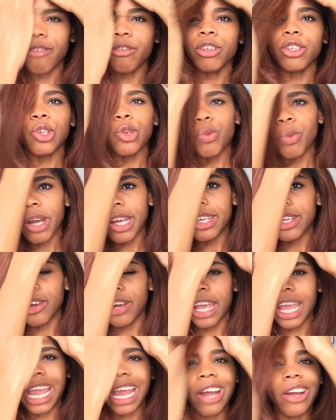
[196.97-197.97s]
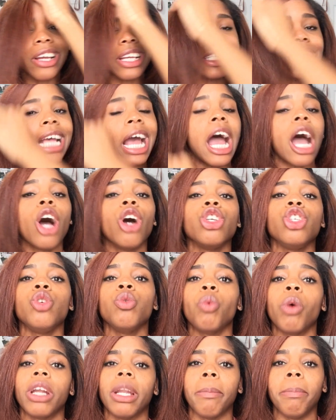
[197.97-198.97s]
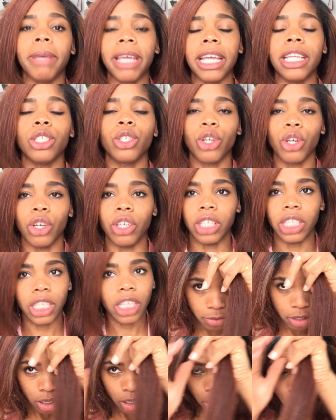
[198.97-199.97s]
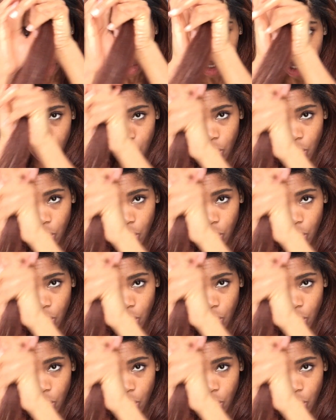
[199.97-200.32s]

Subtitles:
you wear your hair is how you want to pin curl it. So